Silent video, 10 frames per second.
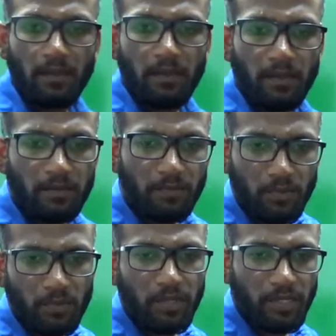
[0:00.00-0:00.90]
If you're
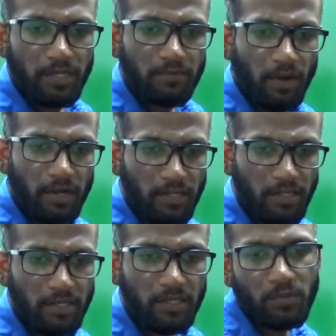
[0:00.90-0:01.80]
doing it 1
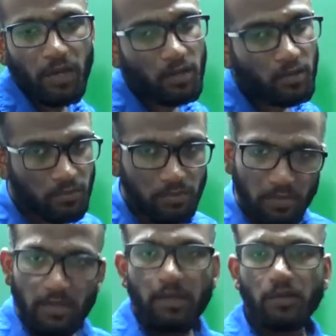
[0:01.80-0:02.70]
year, you have to
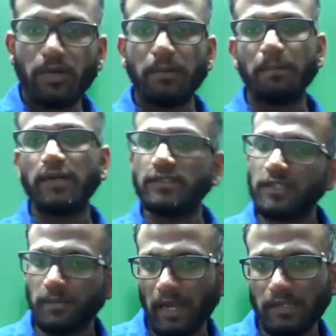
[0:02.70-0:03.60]
compulsory
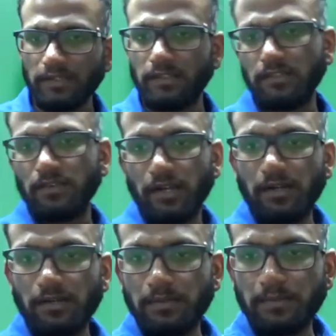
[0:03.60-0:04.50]
practice this one.
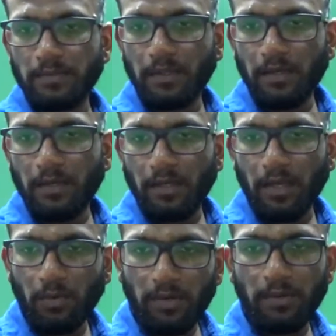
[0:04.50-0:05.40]

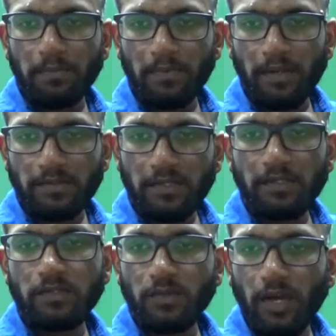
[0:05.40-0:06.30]
Every
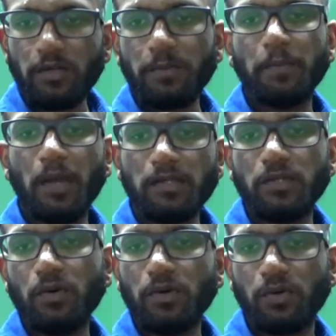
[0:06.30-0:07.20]
lessons you have to prepare
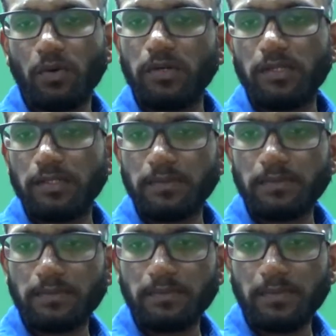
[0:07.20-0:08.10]
short note.
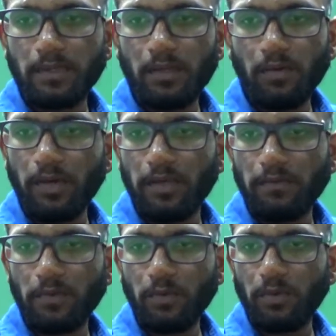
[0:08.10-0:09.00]
Okay, if
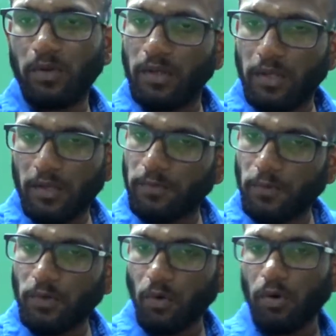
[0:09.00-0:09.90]
you
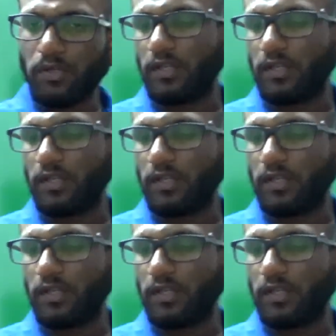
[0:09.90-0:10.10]
don't